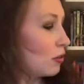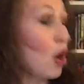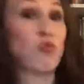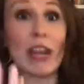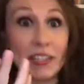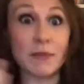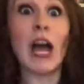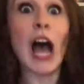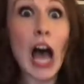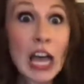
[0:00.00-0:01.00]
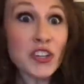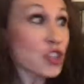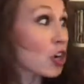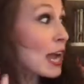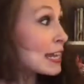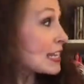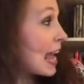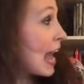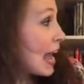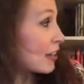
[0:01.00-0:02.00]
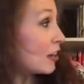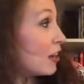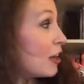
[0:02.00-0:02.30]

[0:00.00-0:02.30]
Right, under attack!